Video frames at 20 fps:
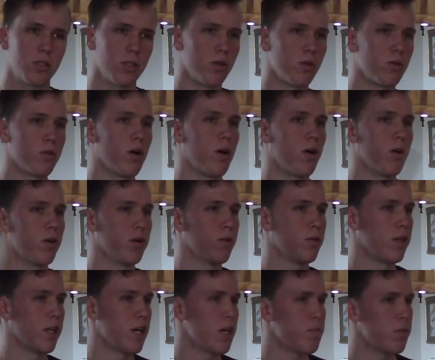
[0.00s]
so our
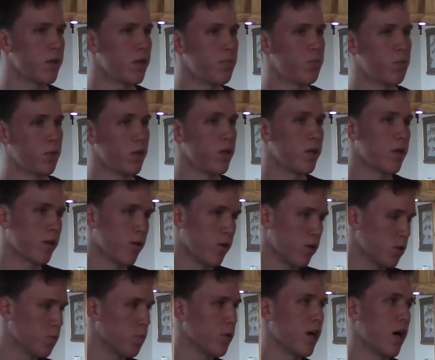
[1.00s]
labor
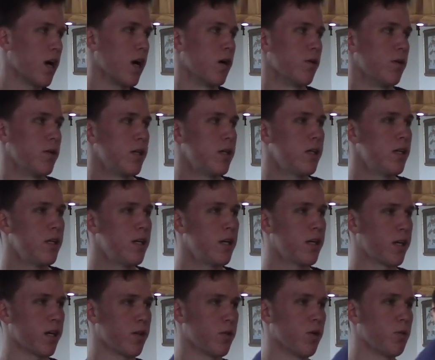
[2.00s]
cost per hour
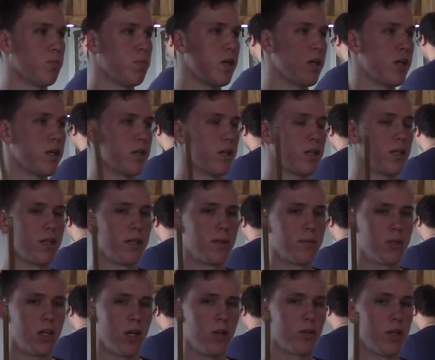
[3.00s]
cannot be
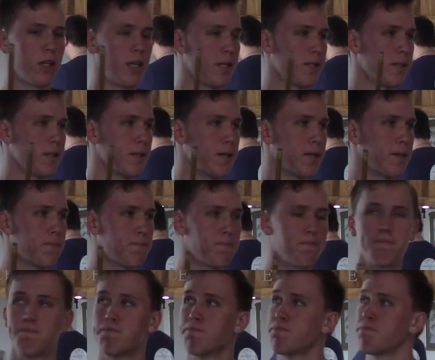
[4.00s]
calculated yet.
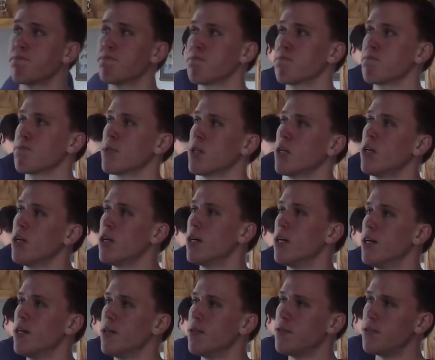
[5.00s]

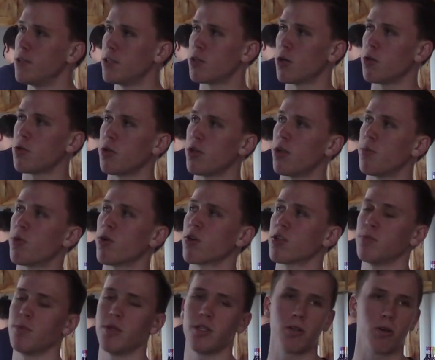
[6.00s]
The total
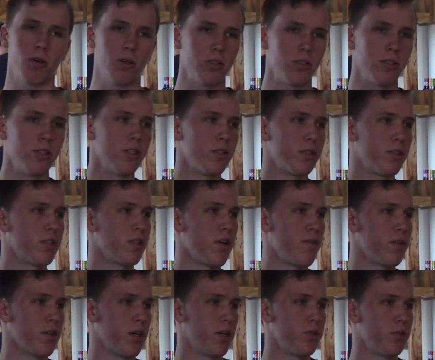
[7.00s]
approximate cost is
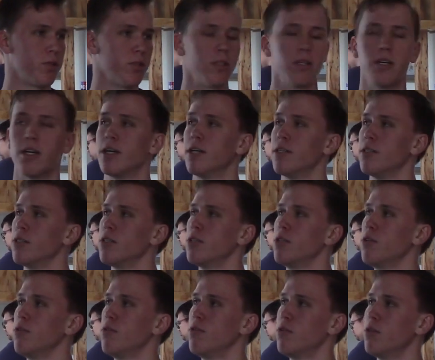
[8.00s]

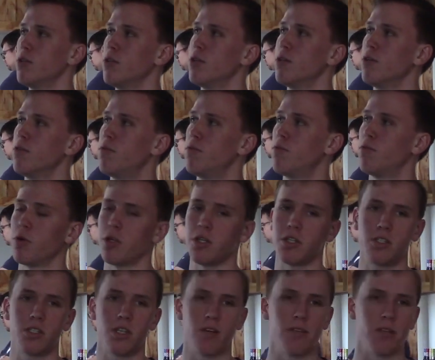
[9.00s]

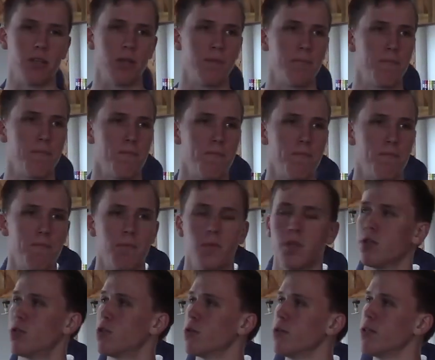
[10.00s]

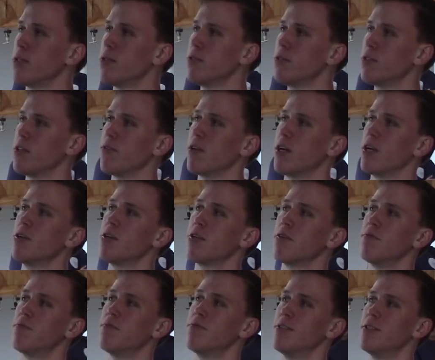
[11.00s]

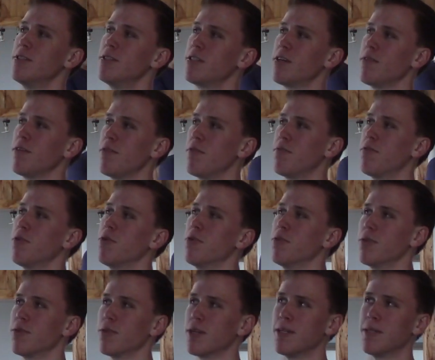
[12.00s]

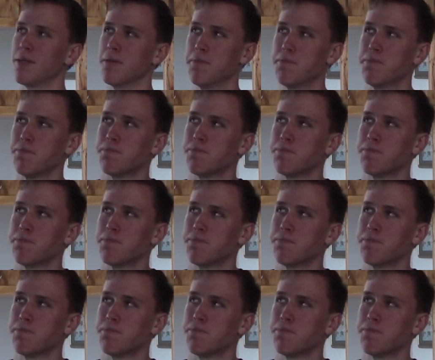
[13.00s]
774 rand.